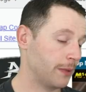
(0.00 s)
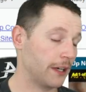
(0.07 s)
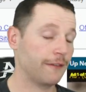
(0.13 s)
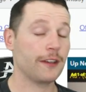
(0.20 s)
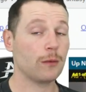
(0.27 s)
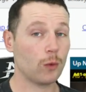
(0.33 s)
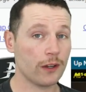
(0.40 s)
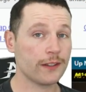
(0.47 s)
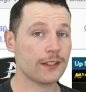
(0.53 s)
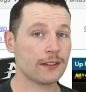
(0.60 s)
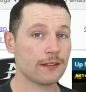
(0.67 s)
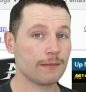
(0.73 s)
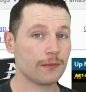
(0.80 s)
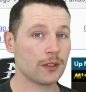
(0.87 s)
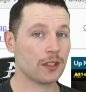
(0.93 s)
But if he
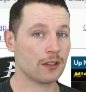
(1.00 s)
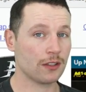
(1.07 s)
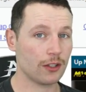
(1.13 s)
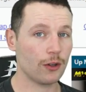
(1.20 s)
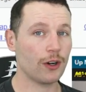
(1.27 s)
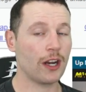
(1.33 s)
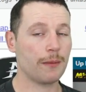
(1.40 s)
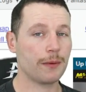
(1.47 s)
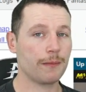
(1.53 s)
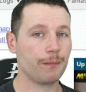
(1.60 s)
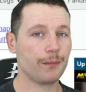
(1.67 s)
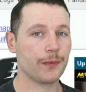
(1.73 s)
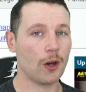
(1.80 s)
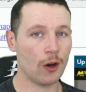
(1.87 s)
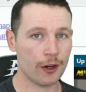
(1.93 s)
was to suit
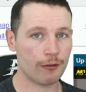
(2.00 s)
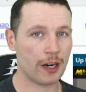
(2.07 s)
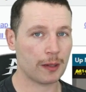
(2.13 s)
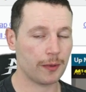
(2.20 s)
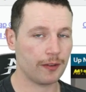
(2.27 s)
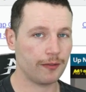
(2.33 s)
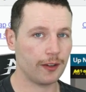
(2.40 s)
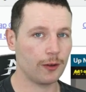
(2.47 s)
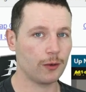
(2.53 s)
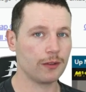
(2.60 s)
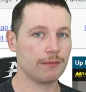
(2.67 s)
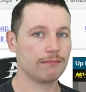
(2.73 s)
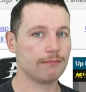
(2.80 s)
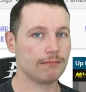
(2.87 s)
up on a rugby field,